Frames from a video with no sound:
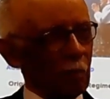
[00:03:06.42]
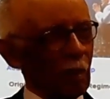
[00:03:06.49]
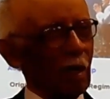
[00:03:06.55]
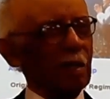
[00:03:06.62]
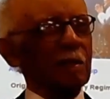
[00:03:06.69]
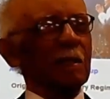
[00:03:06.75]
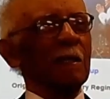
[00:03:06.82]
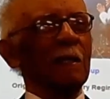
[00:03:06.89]

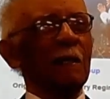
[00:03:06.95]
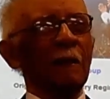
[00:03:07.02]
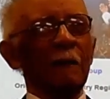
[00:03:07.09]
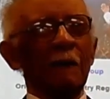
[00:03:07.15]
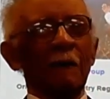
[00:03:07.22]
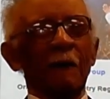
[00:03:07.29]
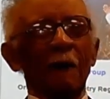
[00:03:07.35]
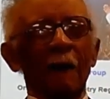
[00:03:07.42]
But
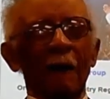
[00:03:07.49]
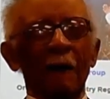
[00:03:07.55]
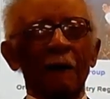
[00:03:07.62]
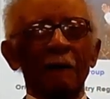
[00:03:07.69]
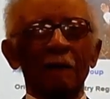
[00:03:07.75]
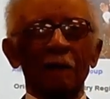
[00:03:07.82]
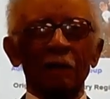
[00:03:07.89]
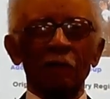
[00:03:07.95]
I
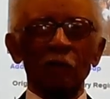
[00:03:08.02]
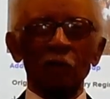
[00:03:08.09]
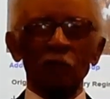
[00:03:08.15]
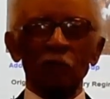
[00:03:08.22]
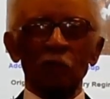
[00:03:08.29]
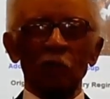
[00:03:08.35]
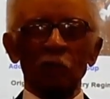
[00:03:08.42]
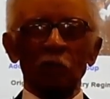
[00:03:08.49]
had to do
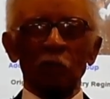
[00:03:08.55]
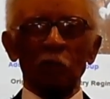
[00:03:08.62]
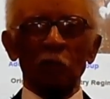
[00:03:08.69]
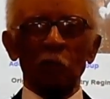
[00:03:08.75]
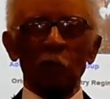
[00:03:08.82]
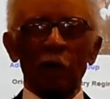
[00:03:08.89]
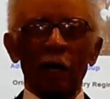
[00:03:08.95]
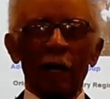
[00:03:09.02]

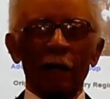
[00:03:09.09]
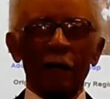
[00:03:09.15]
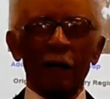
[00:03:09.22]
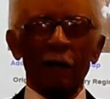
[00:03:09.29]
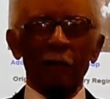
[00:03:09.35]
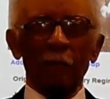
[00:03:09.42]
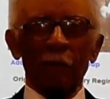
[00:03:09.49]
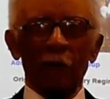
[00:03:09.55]
it. The way I
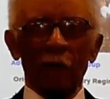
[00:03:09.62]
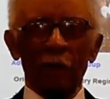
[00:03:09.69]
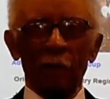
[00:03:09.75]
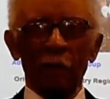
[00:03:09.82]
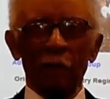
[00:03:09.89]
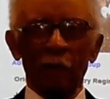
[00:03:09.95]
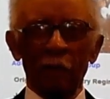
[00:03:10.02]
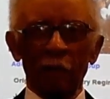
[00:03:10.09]
got my
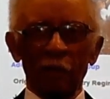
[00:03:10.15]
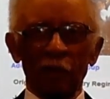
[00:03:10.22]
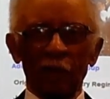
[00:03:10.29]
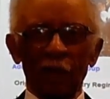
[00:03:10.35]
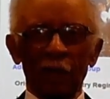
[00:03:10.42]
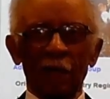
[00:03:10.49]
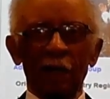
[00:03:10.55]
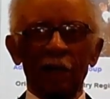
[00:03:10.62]

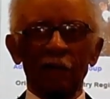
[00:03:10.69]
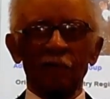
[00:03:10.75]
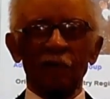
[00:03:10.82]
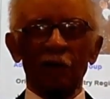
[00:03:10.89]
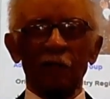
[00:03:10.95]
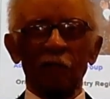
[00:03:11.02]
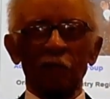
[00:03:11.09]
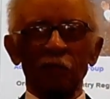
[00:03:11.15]
thing is,
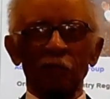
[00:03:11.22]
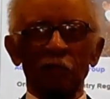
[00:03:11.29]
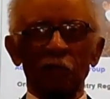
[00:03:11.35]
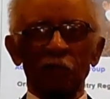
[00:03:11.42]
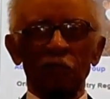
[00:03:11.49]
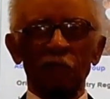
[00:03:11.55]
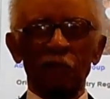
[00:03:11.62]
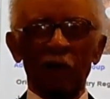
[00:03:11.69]
it
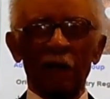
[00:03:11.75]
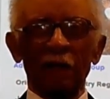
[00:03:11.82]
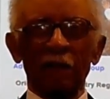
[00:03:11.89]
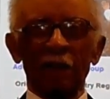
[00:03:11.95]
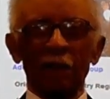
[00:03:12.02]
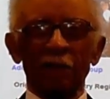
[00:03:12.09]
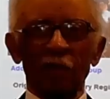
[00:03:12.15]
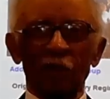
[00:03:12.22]
was
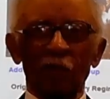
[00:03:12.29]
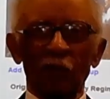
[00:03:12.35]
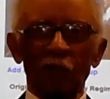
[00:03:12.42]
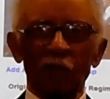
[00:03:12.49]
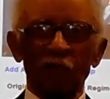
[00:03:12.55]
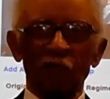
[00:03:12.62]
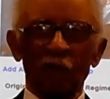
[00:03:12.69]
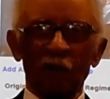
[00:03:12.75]
fighting at the
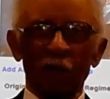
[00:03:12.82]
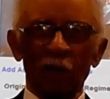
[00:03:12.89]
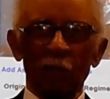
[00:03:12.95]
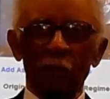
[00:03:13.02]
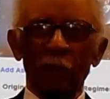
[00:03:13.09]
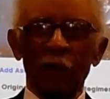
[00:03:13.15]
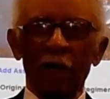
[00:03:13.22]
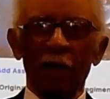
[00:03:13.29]

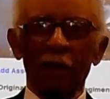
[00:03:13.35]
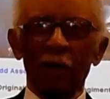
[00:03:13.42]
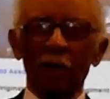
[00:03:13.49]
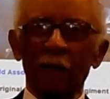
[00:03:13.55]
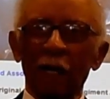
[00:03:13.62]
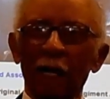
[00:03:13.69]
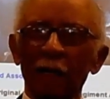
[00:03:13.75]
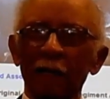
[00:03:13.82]
32nd
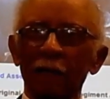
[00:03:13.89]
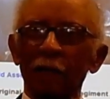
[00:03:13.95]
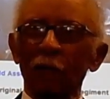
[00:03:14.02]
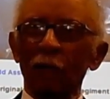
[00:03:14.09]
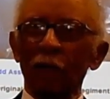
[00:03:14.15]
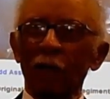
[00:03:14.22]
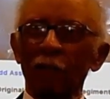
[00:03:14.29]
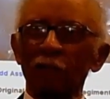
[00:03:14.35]
parallel. I didn't
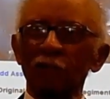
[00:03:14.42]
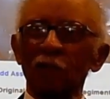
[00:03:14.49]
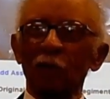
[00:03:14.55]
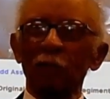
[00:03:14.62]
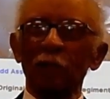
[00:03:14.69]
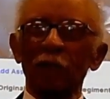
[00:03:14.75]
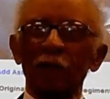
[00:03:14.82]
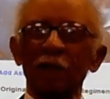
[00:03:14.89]
know that was
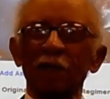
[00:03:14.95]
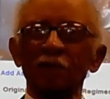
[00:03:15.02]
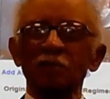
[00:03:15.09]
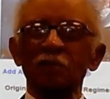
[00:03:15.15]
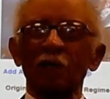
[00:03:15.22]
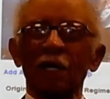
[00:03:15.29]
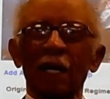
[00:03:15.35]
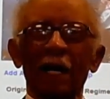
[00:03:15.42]
going to be a
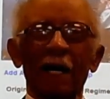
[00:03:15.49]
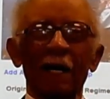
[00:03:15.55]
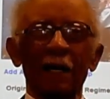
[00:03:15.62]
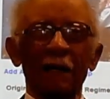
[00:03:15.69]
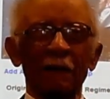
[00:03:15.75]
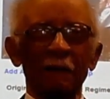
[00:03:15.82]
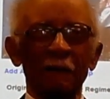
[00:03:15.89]
history line.